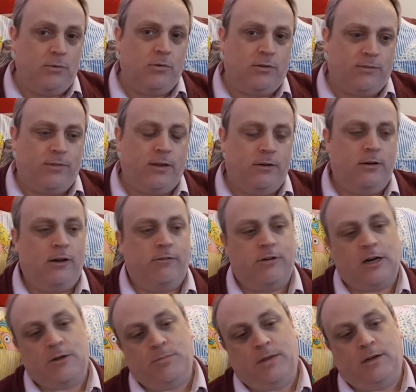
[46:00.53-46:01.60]
I would thoroughly
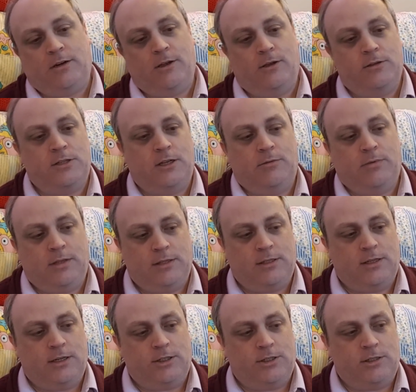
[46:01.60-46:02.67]
recommend Cozy Up with the
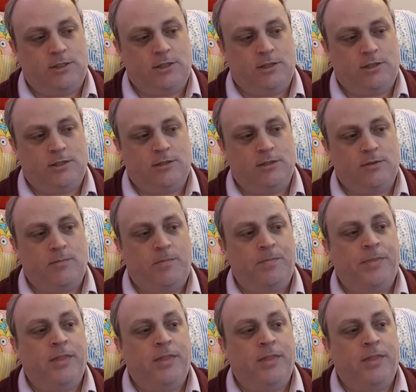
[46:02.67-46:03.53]
Stitches Sisters.